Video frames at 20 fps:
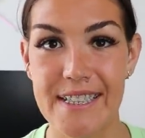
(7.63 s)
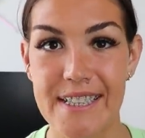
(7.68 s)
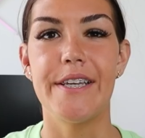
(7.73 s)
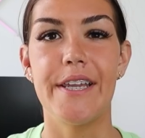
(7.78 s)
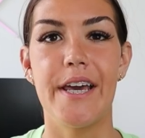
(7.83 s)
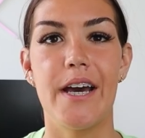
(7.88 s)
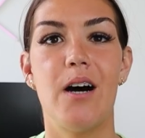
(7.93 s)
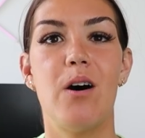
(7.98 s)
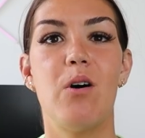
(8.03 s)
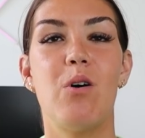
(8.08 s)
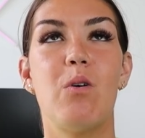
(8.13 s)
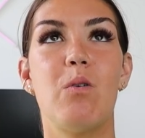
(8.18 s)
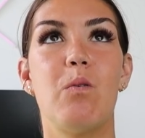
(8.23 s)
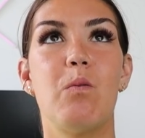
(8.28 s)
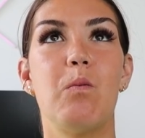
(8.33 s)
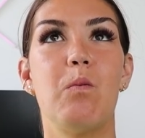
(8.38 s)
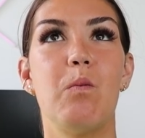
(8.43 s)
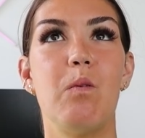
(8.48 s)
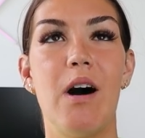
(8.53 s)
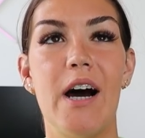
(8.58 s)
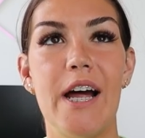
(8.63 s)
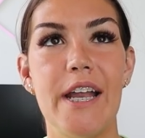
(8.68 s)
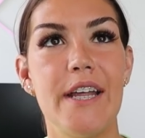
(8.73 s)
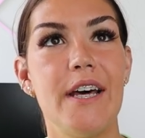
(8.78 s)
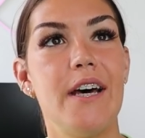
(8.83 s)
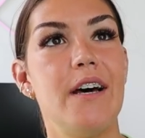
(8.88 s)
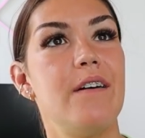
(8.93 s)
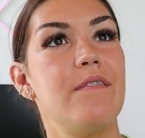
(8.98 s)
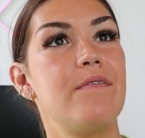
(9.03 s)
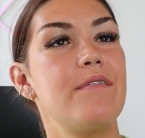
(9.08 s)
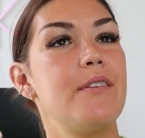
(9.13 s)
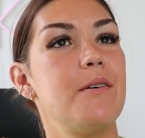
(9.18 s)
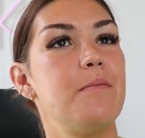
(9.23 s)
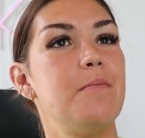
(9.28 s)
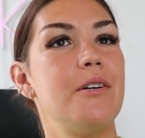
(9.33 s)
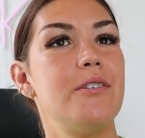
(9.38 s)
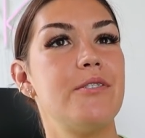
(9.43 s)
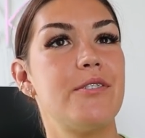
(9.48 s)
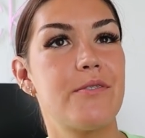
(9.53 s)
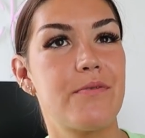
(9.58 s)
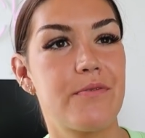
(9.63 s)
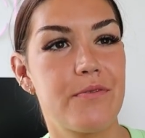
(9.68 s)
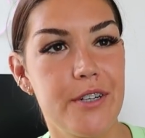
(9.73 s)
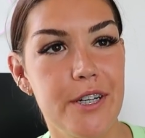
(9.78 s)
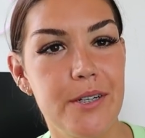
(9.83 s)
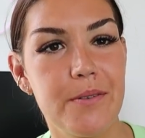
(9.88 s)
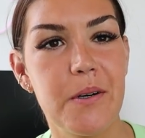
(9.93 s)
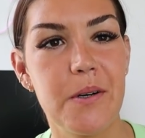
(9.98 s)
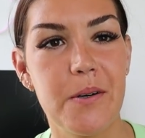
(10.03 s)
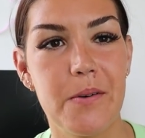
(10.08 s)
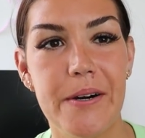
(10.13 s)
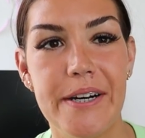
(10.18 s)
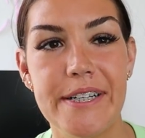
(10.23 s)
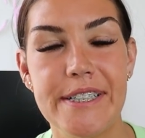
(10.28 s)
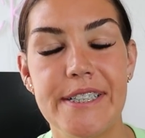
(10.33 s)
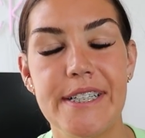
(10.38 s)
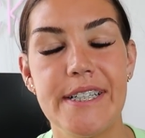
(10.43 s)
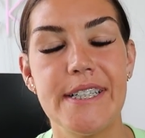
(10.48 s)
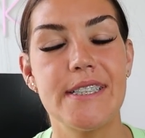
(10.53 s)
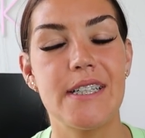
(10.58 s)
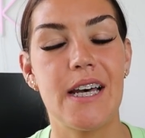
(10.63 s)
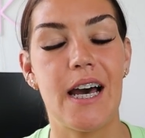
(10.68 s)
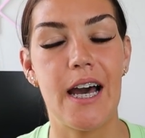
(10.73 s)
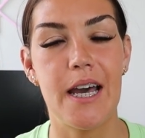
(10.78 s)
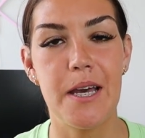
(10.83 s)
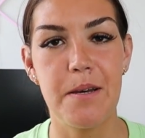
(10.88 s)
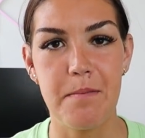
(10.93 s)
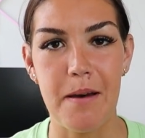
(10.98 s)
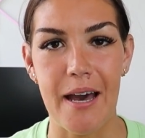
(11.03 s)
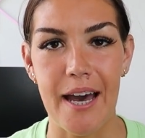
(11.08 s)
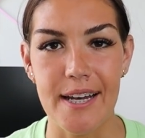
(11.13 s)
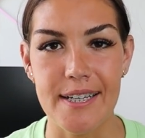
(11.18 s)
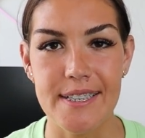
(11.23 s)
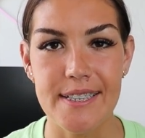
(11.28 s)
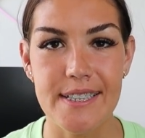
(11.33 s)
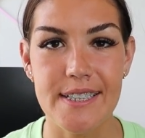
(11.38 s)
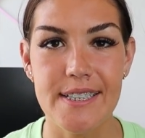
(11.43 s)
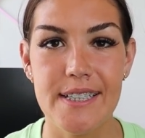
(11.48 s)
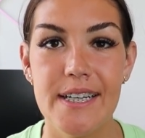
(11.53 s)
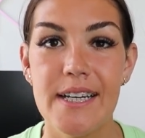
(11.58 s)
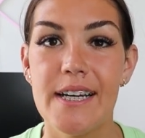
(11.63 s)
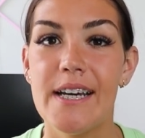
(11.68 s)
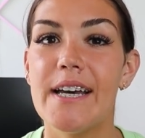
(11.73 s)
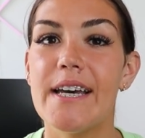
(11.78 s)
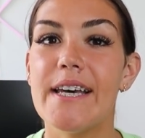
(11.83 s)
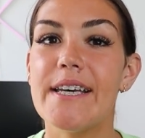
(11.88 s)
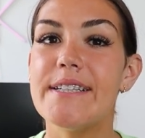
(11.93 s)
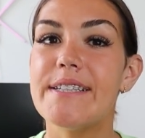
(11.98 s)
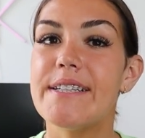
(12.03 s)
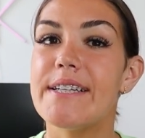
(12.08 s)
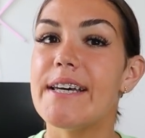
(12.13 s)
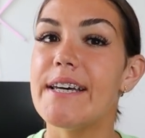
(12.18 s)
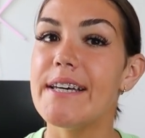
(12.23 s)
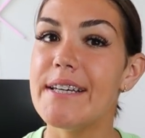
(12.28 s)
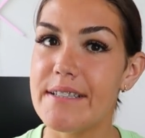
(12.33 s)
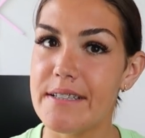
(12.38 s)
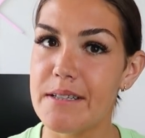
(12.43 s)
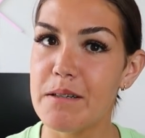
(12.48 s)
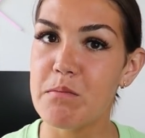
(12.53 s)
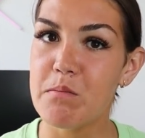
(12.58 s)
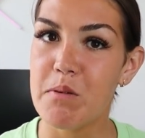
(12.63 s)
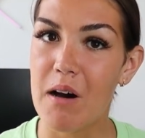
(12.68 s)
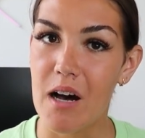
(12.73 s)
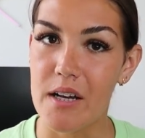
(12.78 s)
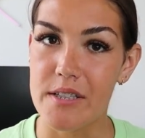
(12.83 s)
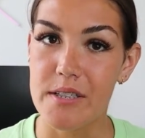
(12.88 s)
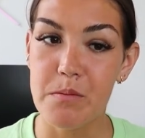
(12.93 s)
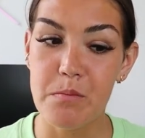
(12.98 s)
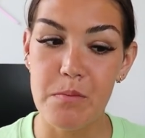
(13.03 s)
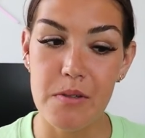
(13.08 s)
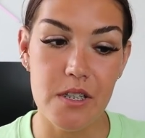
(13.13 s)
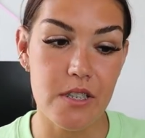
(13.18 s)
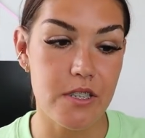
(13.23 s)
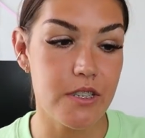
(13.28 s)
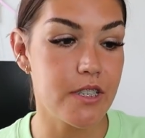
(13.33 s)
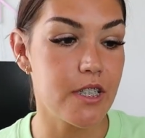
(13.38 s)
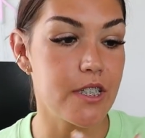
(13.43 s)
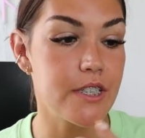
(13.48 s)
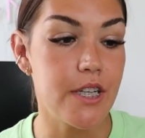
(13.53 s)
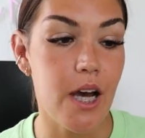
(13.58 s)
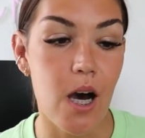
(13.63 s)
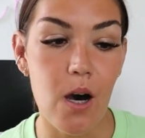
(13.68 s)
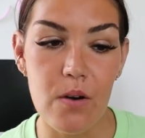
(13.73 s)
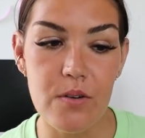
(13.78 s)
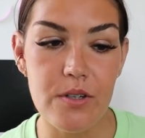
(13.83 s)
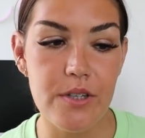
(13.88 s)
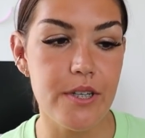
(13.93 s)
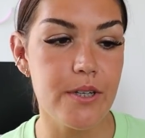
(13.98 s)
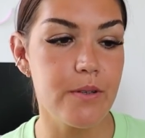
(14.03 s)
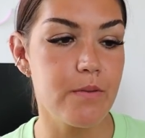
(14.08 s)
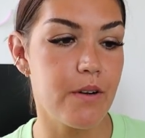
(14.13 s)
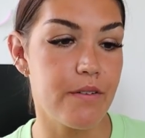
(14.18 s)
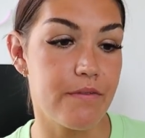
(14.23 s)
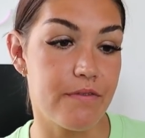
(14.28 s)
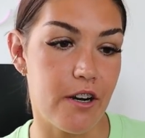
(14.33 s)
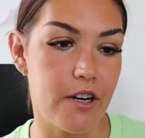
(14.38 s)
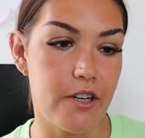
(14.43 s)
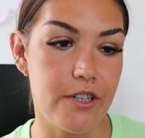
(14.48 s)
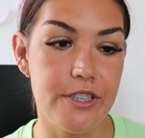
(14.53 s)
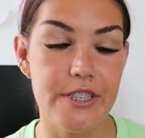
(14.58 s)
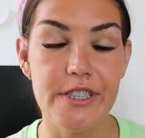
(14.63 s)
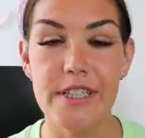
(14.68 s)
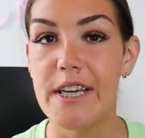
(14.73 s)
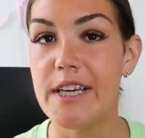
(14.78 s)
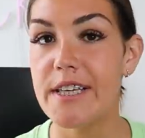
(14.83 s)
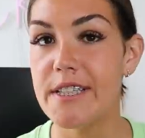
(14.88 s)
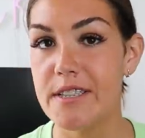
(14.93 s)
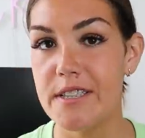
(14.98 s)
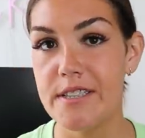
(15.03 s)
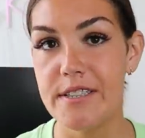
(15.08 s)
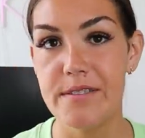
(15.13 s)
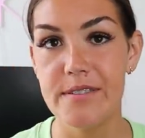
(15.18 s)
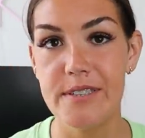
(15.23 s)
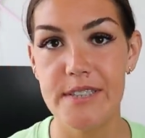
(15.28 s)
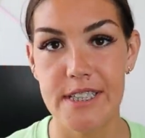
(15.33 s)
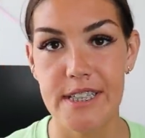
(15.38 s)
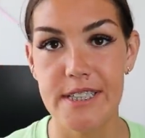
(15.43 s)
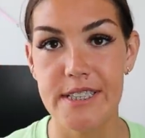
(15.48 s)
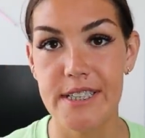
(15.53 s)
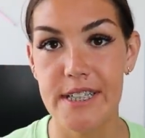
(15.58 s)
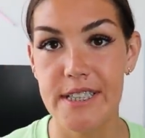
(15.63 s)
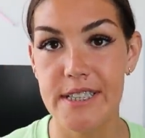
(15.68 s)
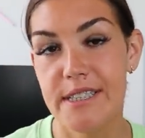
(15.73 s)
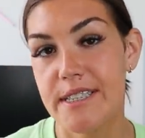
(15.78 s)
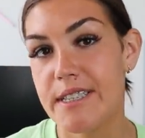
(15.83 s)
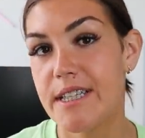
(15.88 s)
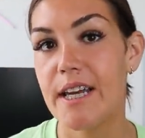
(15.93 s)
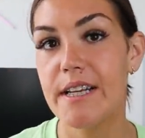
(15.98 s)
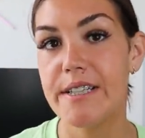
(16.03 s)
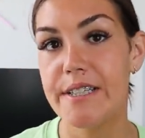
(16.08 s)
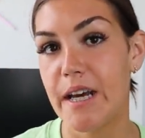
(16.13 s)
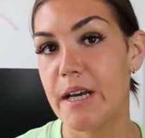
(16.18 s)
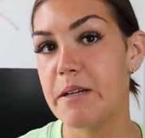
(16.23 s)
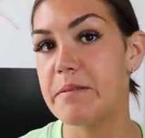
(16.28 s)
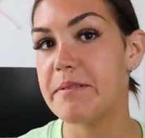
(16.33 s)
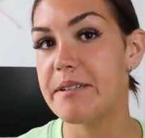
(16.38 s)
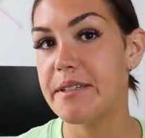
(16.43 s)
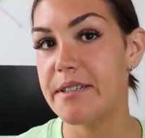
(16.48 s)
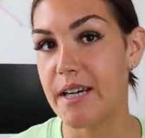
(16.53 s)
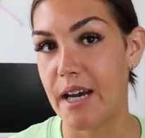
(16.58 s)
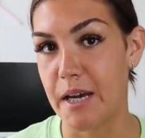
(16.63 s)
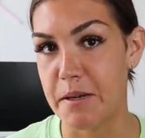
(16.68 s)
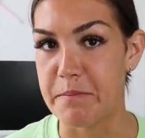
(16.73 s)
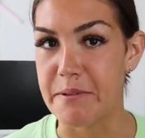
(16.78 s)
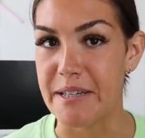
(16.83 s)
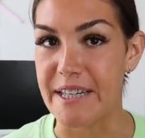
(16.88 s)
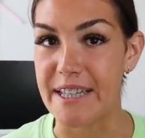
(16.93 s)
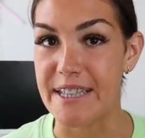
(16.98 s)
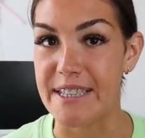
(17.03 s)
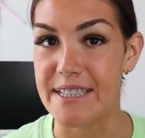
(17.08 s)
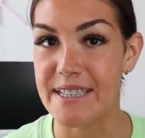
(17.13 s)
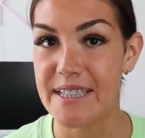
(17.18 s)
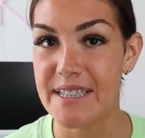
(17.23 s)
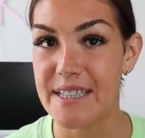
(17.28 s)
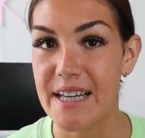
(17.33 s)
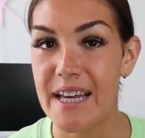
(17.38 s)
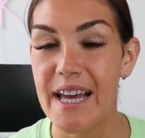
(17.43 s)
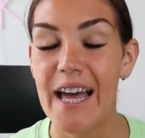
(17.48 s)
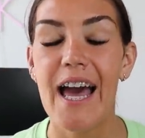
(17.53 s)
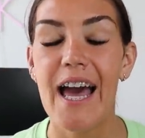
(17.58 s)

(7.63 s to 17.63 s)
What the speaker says: Now, one of the most frequent questions I am asked is it possible to totally reverse insulin resistance and type 2 diabetes?